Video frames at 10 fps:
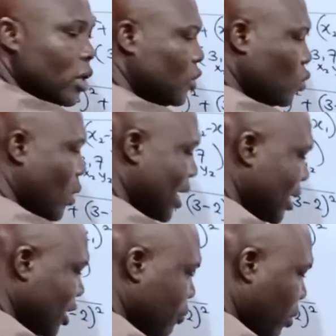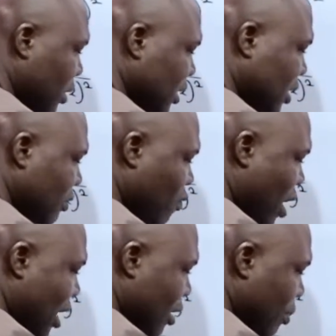squared is +1